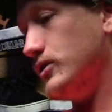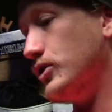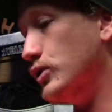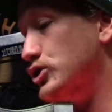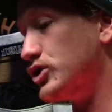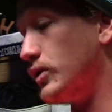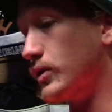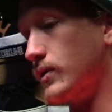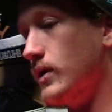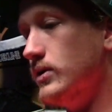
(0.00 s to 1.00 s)
no
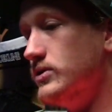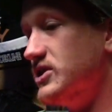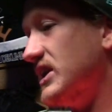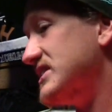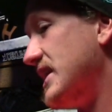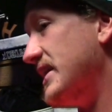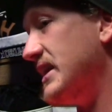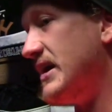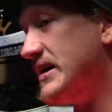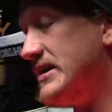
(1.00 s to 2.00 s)
shoulder roads and it's at
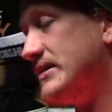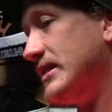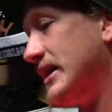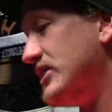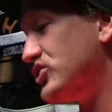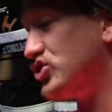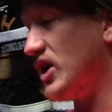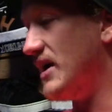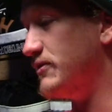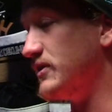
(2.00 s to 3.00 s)
night, less
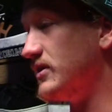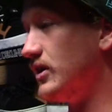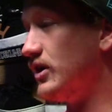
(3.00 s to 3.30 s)
traffic.